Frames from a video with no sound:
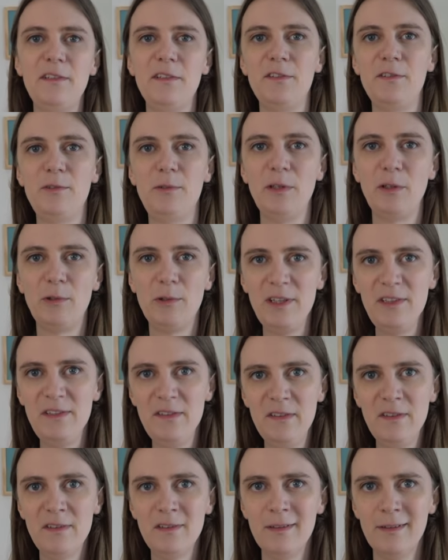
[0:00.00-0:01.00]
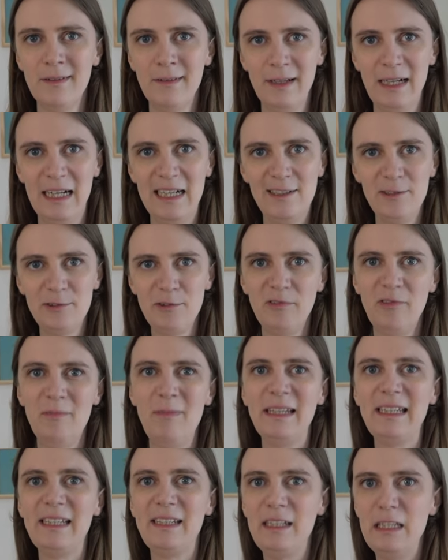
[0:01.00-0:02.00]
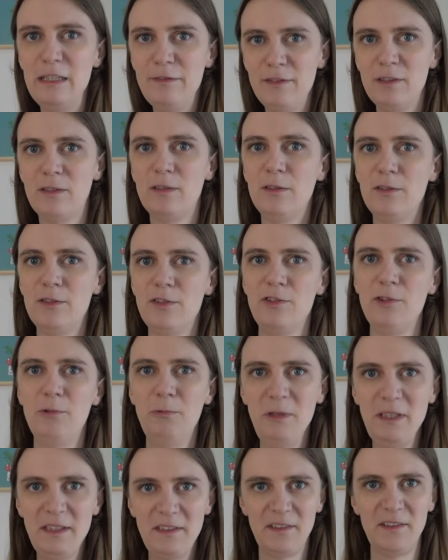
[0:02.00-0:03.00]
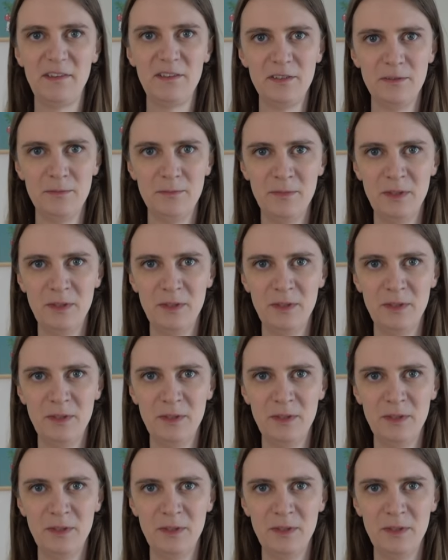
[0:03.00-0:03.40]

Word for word: us to the question, how do we make it difficult to reach?